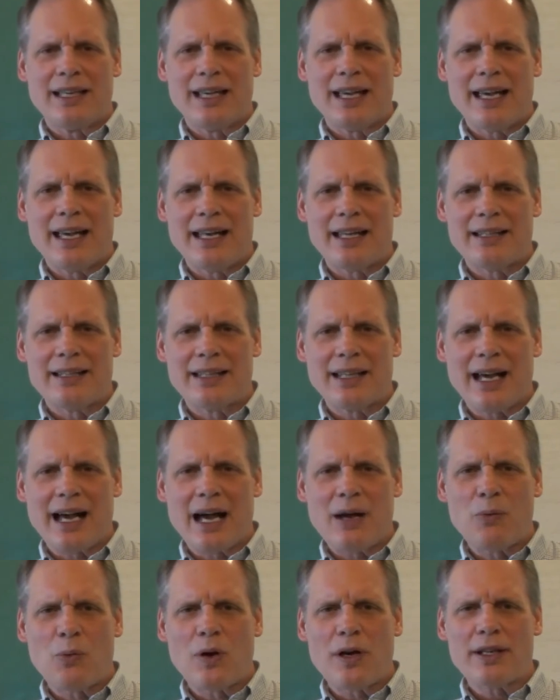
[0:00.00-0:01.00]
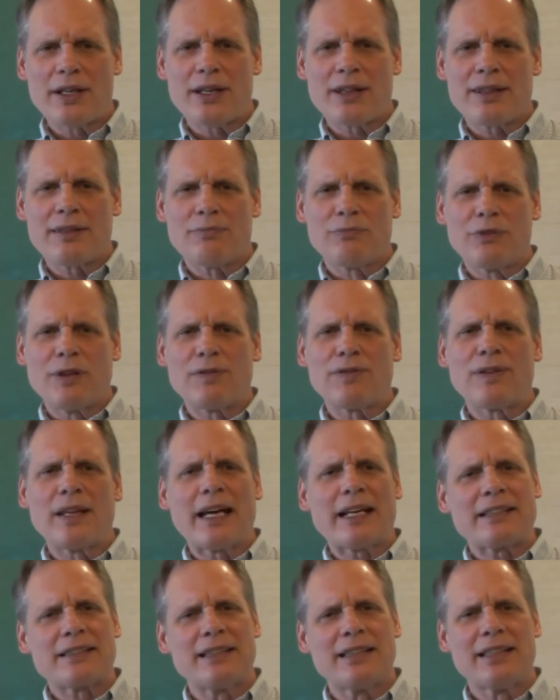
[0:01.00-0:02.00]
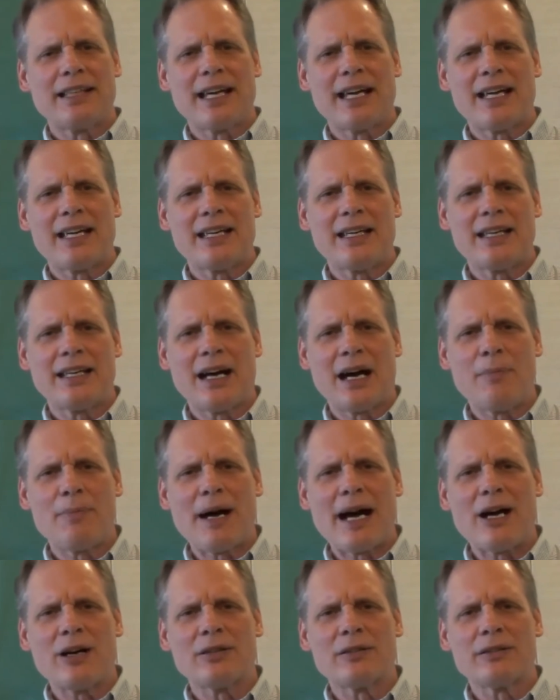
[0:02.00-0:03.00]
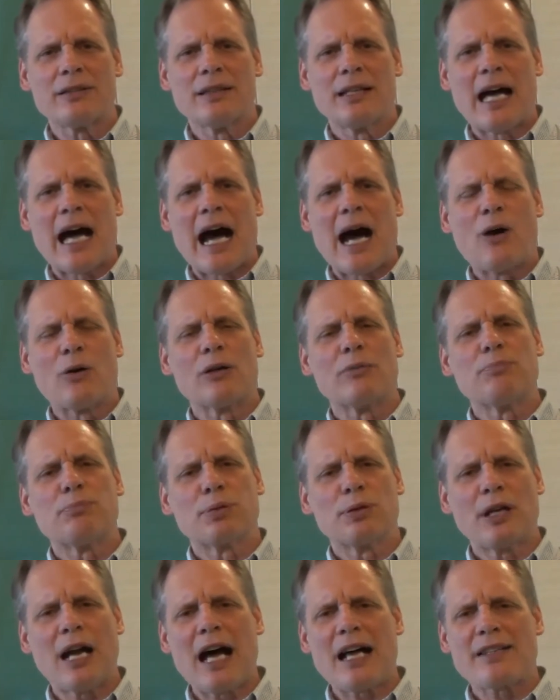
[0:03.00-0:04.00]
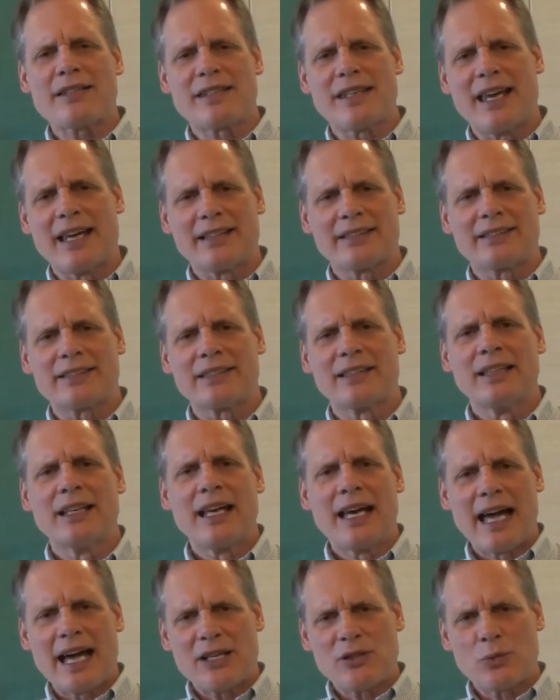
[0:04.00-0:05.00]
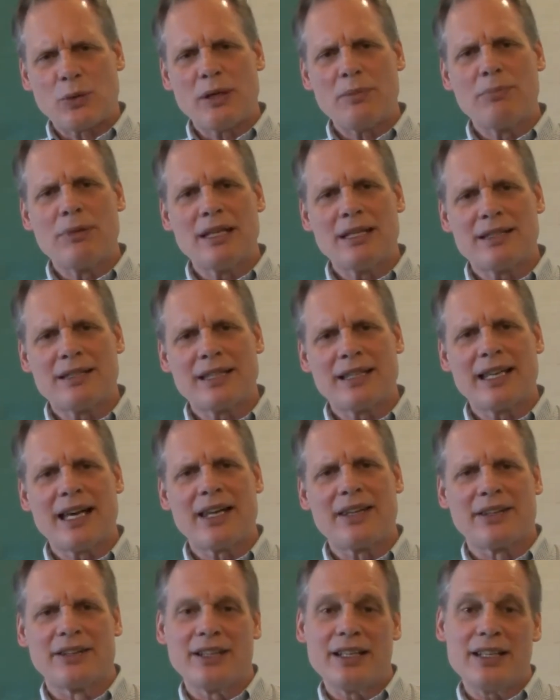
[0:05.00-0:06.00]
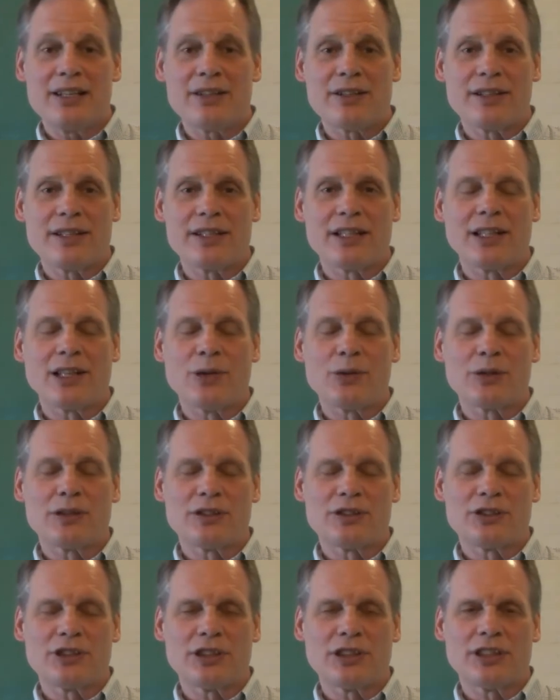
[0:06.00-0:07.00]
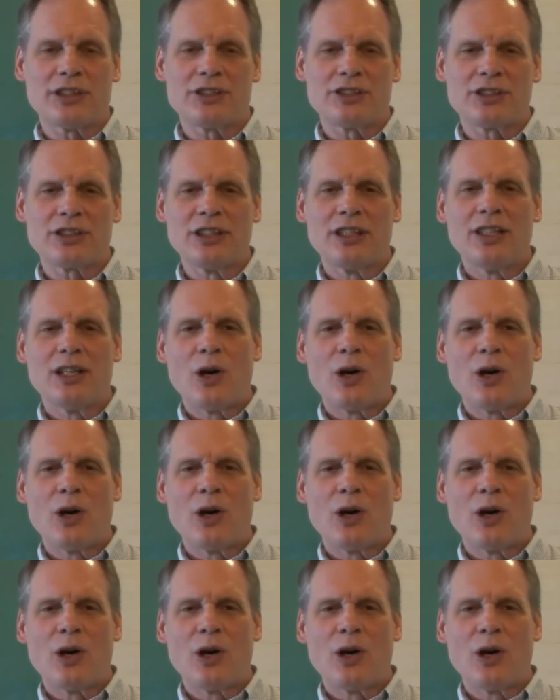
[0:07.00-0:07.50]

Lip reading: and I want to reflect today about our process as we meet together, either in the local church